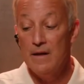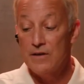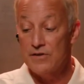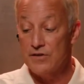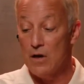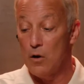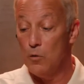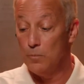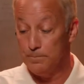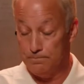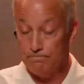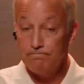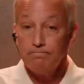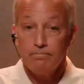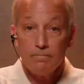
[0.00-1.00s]
So
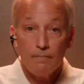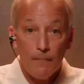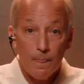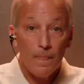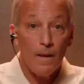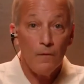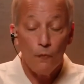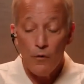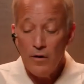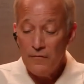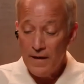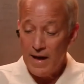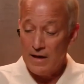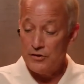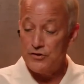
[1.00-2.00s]
we've
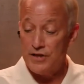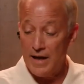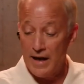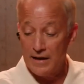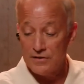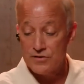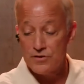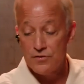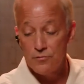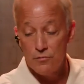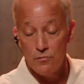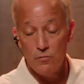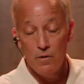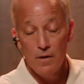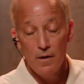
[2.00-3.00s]
had a chance
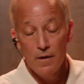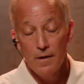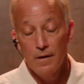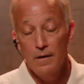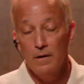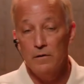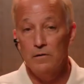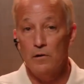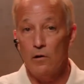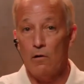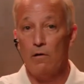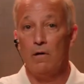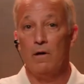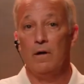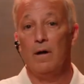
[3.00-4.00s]
to
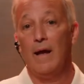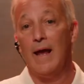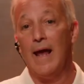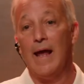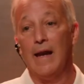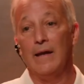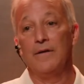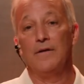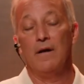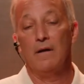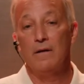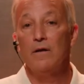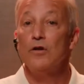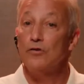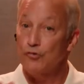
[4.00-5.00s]
learn and
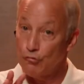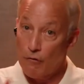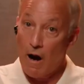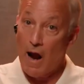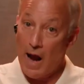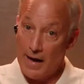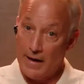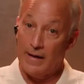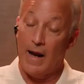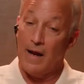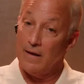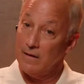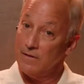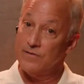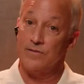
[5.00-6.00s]
try,
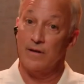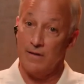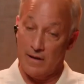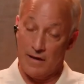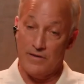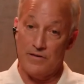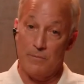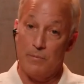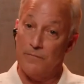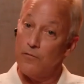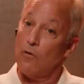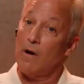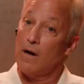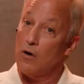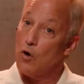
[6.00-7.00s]
and so like I said
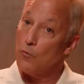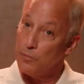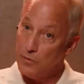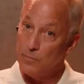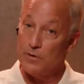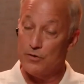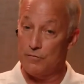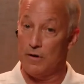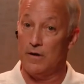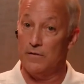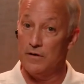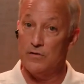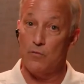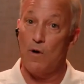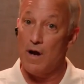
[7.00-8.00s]
before, I hope you've been drinking
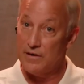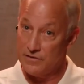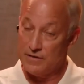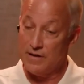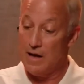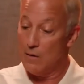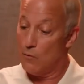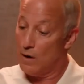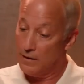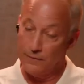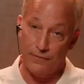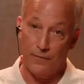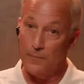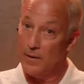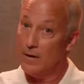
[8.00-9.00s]
these wines and not waiting
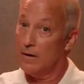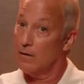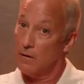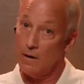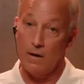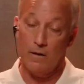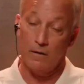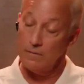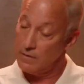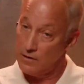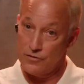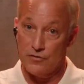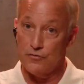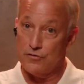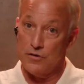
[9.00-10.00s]
for me, or
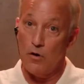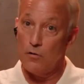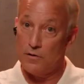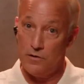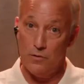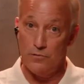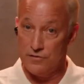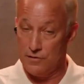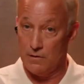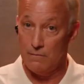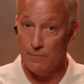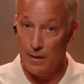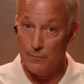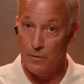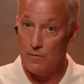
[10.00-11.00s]
because there's no cues here.
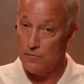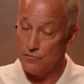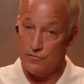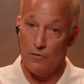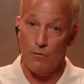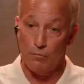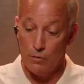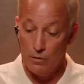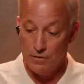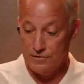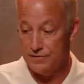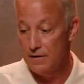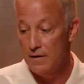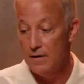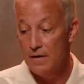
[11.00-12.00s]
Remember, there's no
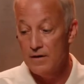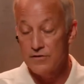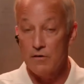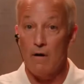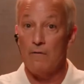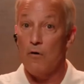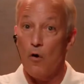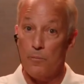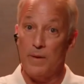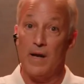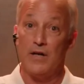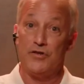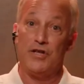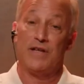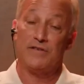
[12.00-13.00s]
rules. So I hope you
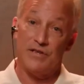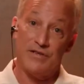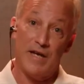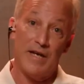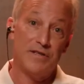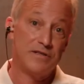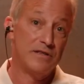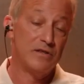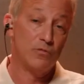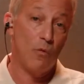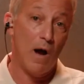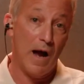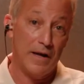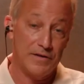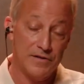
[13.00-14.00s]
had a chance to taste these
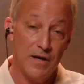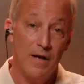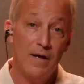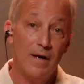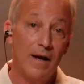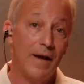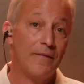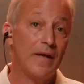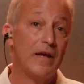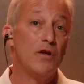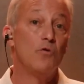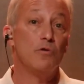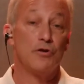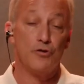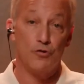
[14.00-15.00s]
wines and that
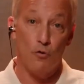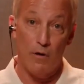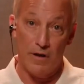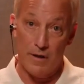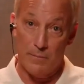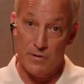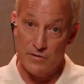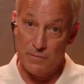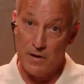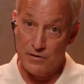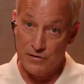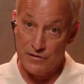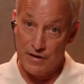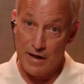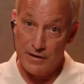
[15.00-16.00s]
you enjoy them as much
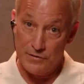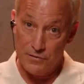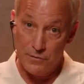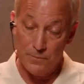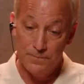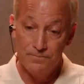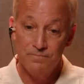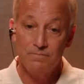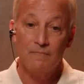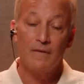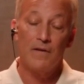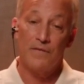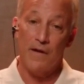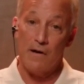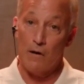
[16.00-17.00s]
as I do.
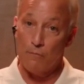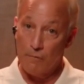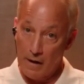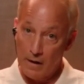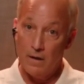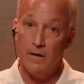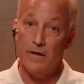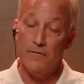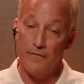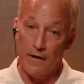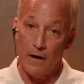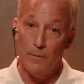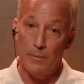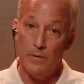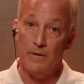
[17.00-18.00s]
They are readily
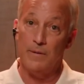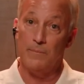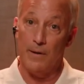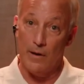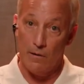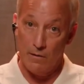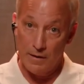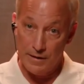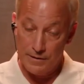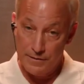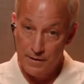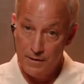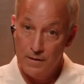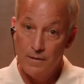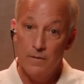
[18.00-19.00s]
available in Maryland.
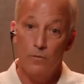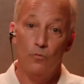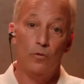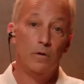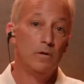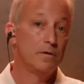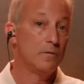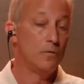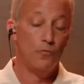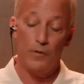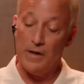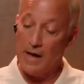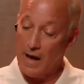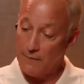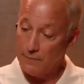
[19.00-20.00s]

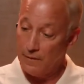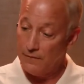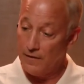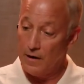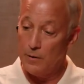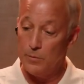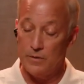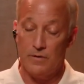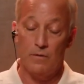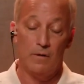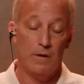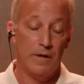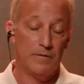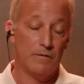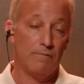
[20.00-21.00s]
We have them available
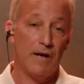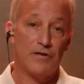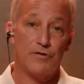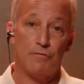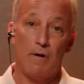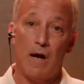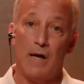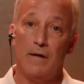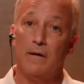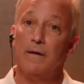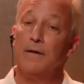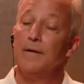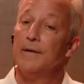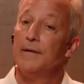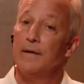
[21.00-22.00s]
at the restaurant.
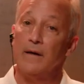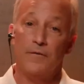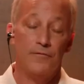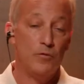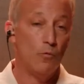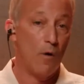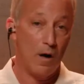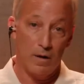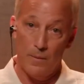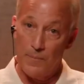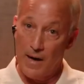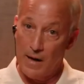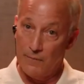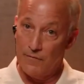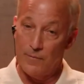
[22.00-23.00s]
If you wanted to
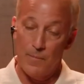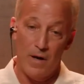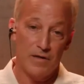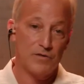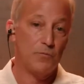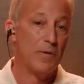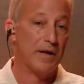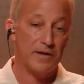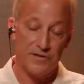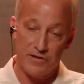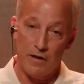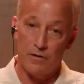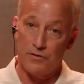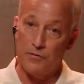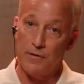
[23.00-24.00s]
buy them from us, we can
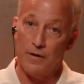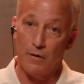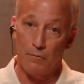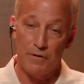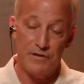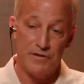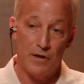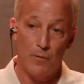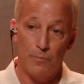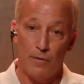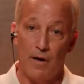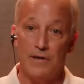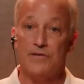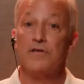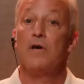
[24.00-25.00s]
sell to you at a retail
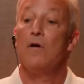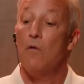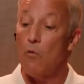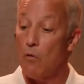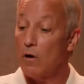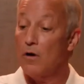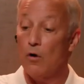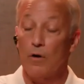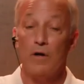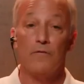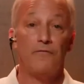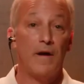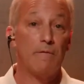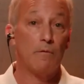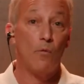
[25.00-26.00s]
price. Or go to your
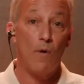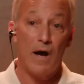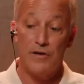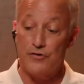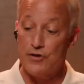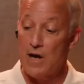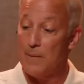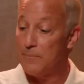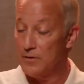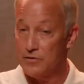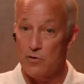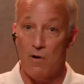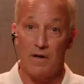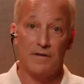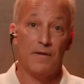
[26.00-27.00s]
favorite wine shop and
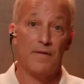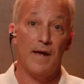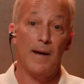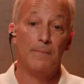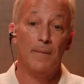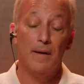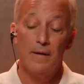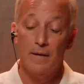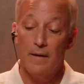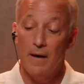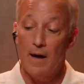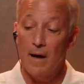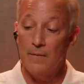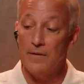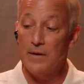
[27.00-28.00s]
talk to them.
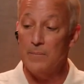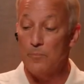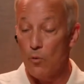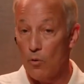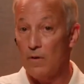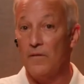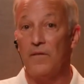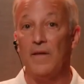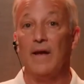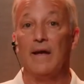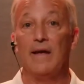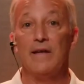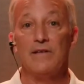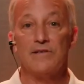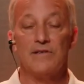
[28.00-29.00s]
The important thing
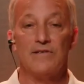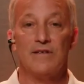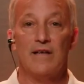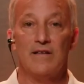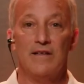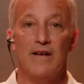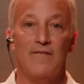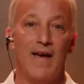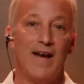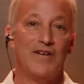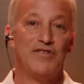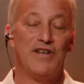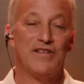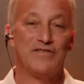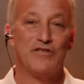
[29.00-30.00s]
is that you've had a
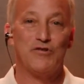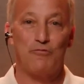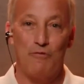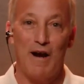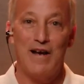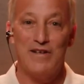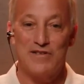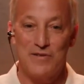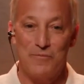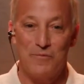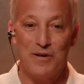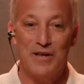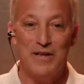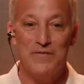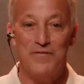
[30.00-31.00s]
chance to try some
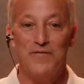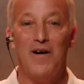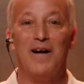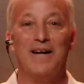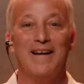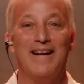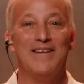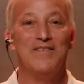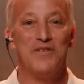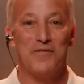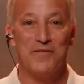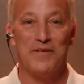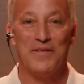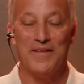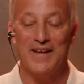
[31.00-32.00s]
really fun and
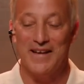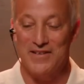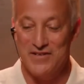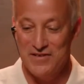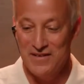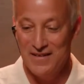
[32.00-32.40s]
different things.